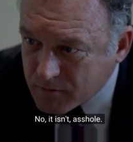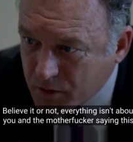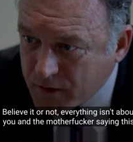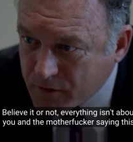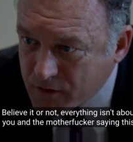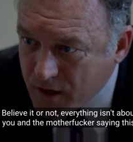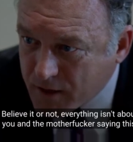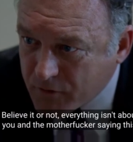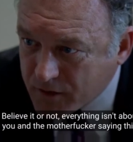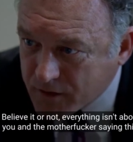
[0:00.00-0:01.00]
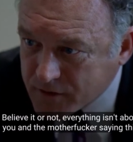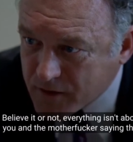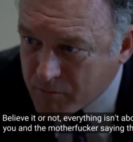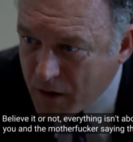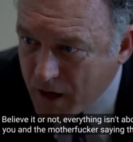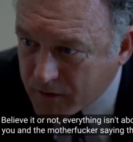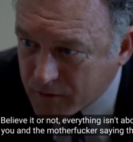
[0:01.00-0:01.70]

Believe it or not, everything isn't about